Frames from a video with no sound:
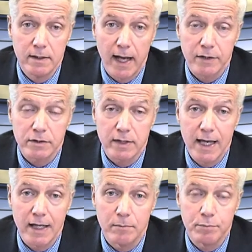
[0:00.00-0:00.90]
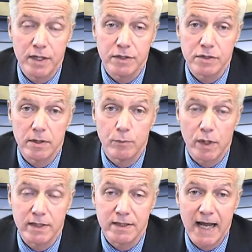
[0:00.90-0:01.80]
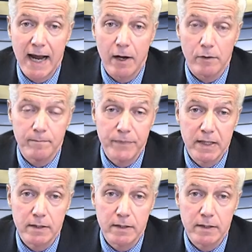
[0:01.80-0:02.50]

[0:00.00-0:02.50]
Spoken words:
actually had it pitched somewhat down.